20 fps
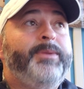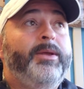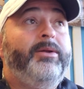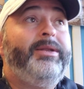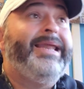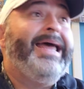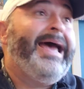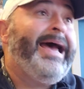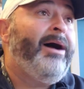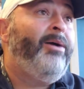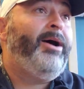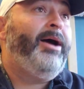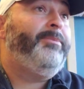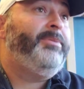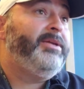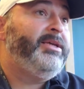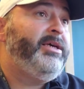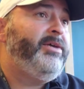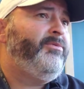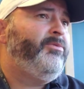Now, I
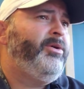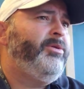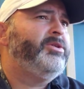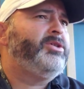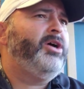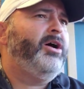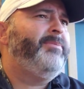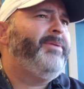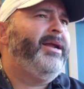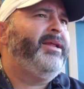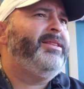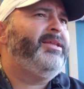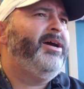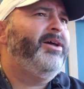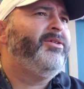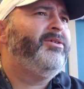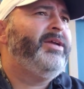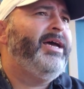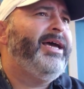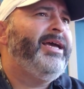believe, we were talking about it the
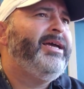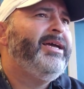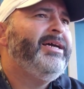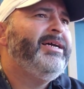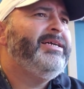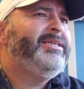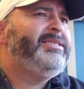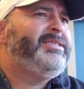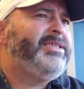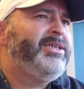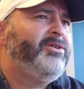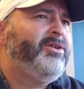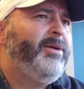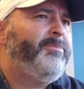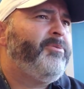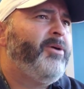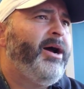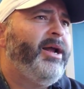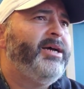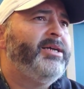other day,
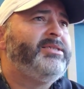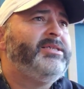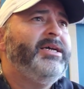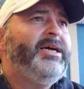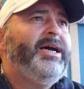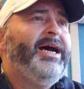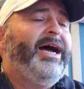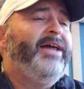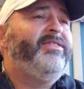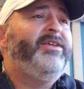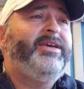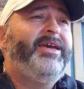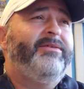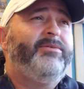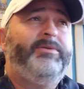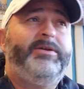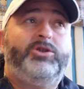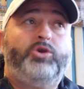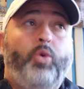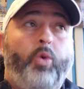cigarette products, I think you have
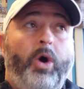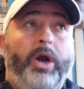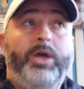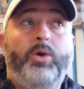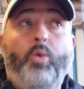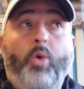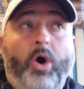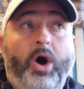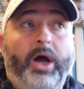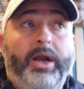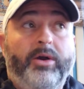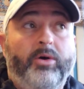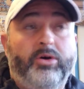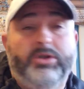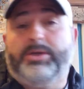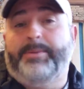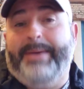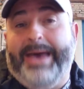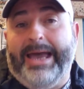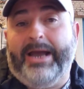to be 21, or
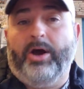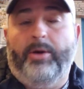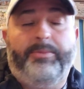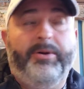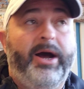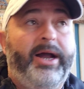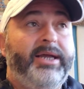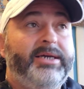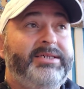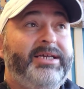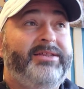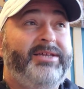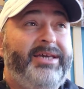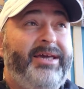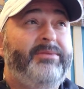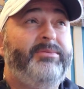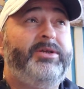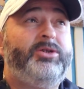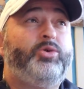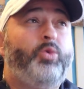tobacco products. I think you
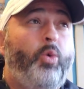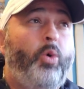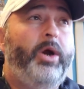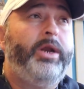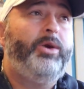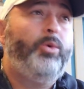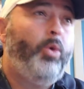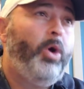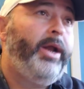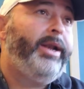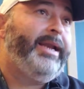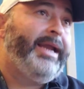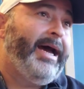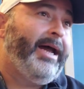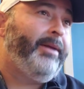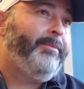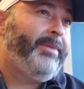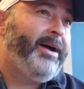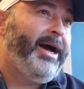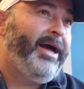have to be 21
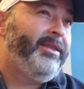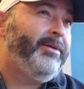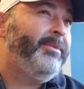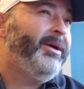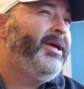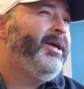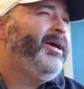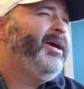now to buy them.